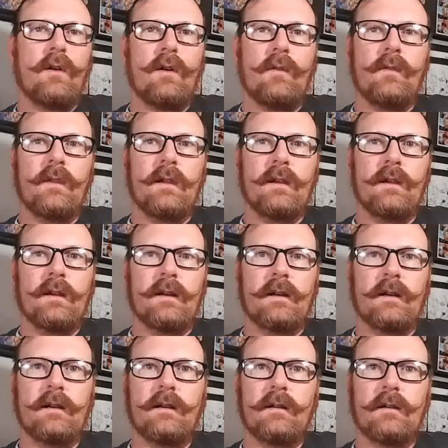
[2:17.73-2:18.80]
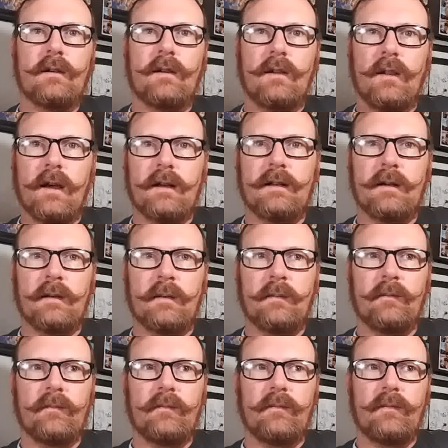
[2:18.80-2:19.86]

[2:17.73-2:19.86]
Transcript: on the collecting,